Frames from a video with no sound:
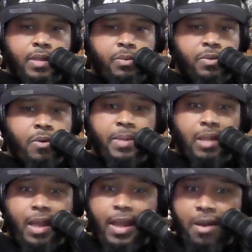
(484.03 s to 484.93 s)
he was going to
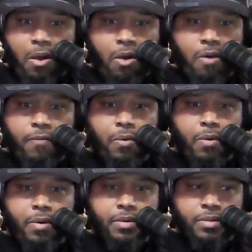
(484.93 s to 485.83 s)
be laid off,
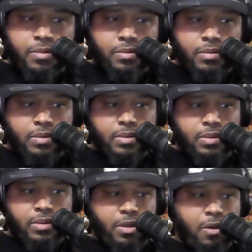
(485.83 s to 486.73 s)
or,
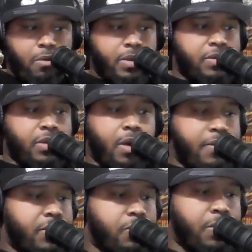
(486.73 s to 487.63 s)
you know, his
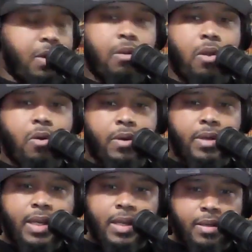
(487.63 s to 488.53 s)
services were no
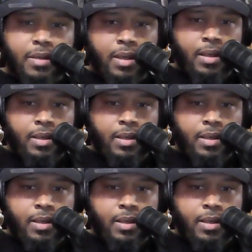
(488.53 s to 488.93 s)
longer needed.